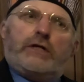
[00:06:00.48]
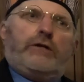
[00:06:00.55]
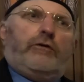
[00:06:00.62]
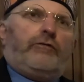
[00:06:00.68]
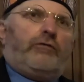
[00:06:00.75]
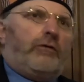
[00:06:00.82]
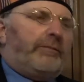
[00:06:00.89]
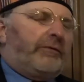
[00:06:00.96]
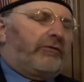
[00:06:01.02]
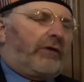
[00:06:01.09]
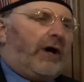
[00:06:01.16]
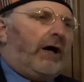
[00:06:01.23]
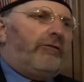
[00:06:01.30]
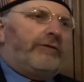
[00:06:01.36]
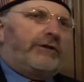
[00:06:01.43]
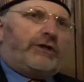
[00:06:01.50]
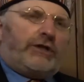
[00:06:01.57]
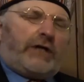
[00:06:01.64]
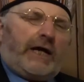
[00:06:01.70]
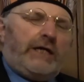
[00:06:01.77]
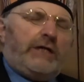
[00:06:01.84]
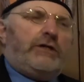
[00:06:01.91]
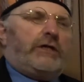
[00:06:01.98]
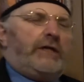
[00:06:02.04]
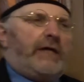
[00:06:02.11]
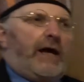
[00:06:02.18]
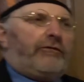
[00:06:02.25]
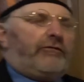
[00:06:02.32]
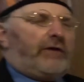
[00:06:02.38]
in the superstyle or a change in
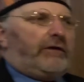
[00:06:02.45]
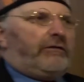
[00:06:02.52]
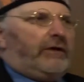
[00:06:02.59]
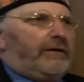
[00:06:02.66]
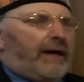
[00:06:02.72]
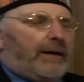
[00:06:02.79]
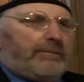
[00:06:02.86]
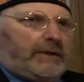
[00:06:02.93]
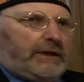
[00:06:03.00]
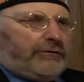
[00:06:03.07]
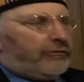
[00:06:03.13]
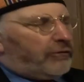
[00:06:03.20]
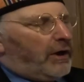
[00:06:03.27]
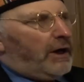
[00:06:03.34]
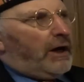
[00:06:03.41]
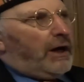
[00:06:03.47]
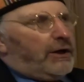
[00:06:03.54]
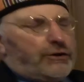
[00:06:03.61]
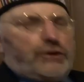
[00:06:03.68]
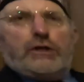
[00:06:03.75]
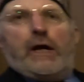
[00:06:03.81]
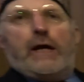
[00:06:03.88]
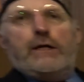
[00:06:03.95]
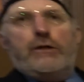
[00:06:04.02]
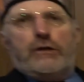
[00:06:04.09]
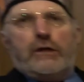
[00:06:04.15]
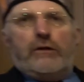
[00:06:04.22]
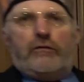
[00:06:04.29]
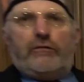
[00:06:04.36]
the aesthetic, that means a
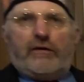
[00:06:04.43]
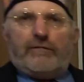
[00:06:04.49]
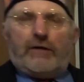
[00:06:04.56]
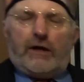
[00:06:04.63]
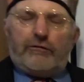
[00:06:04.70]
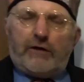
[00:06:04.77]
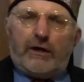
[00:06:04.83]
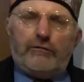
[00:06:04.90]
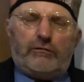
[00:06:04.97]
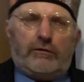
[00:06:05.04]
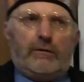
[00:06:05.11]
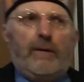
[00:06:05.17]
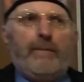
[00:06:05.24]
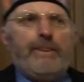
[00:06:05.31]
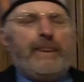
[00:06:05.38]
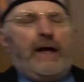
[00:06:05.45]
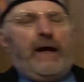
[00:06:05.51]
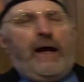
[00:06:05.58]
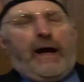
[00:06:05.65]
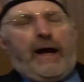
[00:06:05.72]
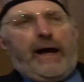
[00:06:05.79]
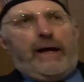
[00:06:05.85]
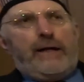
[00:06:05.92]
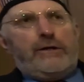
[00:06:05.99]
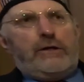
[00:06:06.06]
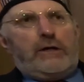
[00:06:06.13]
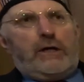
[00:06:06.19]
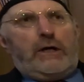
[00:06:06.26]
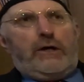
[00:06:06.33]
change in the civilization.
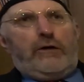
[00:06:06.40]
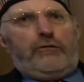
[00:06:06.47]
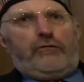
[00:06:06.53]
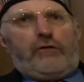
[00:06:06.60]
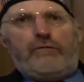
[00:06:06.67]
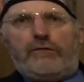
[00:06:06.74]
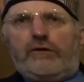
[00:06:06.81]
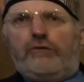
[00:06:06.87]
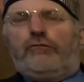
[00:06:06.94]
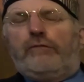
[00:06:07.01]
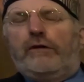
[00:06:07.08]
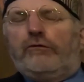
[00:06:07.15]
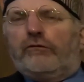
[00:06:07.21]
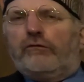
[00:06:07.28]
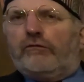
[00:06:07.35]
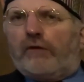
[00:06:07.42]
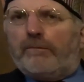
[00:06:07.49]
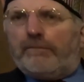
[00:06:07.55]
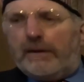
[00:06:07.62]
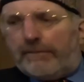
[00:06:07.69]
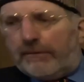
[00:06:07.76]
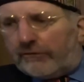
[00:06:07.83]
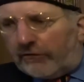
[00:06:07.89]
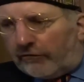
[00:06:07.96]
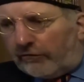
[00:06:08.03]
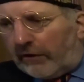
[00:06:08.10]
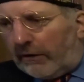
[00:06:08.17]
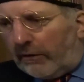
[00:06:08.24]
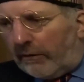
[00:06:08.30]
And so for this reason, some people
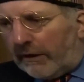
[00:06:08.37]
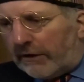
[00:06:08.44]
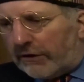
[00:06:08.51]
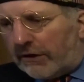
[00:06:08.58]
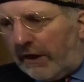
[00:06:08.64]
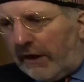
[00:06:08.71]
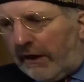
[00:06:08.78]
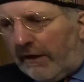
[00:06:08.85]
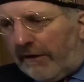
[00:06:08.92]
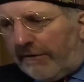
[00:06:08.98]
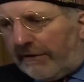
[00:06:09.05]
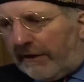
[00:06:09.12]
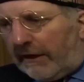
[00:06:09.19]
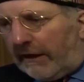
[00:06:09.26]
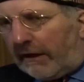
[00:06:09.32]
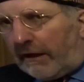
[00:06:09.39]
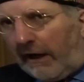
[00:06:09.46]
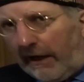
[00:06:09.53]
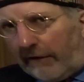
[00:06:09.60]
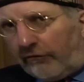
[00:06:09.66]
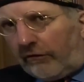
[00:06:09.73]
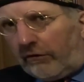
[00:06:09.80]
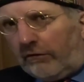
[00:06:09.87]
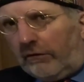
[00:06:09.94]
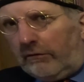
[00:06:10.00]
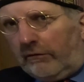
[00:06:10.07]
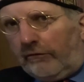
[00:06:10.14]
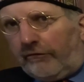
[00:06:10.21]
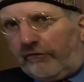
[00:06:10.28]
distinguish the
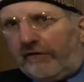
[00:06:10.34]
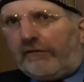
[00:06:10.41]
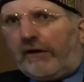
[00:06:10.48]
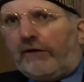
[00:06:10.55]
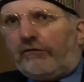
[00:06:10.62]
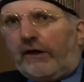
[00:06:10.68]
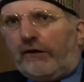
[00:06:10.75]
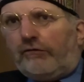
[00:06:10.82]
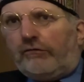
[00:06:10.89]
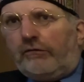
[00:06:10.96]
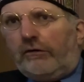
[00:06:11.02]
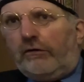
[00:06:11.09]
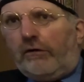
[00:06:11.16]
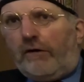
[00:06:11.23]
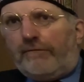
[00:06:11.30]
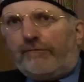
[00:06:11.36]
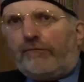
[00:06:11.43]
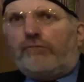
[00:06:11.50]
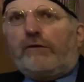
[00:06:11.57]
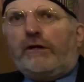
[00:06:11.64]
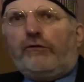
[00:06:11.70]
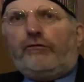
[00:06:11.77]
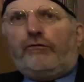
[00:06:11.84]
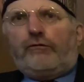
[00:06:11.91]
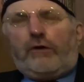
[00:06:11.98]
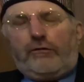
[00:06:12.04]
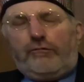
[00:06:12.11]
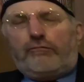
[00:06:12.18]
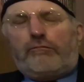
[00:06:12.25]
classical civilization of Greece
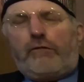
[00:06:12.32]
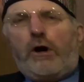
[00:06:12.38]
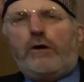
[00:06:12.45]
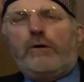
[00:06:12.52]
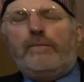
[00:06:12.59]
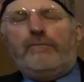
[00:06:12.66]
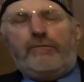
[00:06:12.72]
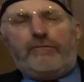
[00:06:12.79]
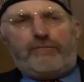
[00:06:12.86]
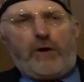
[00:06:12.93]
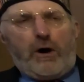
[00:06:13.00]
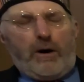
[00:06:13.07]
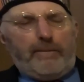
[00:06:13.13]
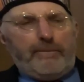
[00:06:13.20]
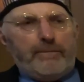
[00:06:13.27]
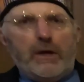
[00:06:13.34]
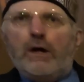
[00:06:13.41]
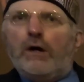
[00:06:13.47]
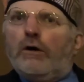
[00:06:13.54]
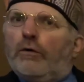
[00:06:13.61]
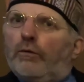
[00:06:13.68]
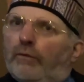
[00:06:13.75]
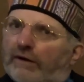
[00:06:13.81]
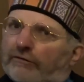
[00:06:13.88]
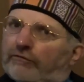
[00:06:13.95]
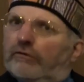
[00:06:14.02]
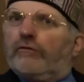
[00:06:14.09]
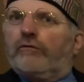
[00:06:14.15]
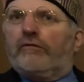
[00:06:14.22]
and Rome from
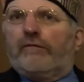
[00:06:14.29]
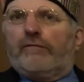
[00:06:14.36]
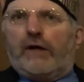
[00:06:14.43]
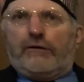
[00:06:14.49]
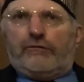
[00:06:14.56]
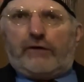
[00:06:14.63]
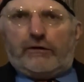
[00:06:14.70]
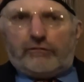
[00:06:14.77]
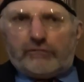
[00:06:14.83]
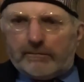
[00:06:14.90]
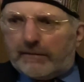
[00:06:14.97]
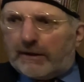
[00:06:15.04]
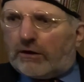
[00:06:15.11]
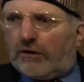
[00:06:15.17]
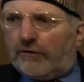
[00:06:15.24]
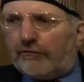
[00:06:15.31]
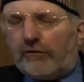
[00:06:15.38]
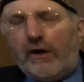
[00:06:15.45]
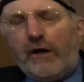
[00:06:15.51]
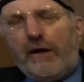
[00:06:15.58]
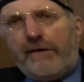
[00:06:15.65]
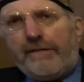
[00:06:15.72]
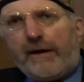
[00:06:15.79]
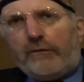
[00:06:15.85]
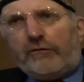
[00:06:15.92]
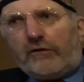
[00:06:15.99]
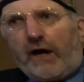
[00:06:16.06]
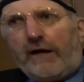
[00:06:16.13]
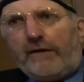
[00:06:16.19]
Western civilization, because there
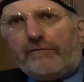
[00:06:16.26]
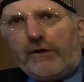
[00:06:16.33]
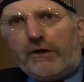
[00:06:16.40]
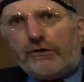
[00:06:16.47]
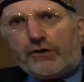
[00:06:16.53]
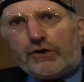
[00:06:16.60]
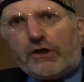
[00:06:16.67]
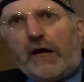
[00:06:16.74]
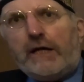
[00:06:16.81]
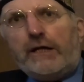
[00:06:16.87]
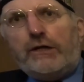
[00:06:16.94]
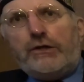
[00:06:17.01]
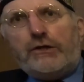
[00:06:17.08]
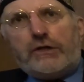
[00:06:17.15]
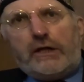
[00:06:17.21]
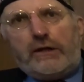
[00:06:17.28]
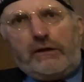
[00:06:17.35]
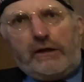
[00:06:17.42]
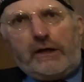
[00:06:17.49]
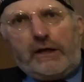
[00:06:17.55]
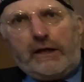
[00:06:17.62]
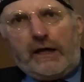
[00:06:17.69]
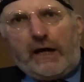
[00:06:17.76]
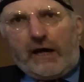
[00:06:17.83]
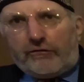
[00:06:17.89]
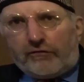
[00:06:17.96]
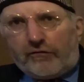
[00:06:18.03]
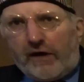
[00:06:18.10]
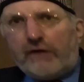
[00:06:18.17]
was a kind of change in the
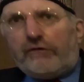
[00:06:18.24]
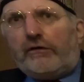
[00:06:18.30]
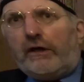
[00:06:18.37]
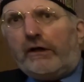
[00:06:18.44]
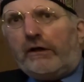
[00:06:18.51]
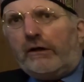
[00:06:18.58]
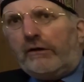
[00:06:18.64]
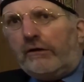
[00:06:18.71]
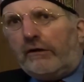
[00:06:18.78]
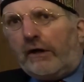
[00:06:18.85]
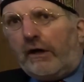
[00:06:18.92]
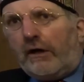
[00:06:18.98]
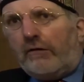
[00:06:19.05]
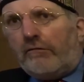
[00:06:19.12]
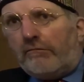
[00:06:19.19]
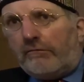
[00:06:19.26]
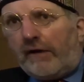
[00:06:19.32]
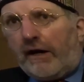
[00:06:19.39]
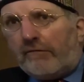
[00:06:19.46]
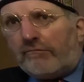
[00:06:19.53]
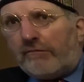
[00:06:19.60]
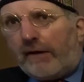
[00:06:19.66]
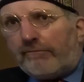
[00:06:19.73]
aesthetic, and that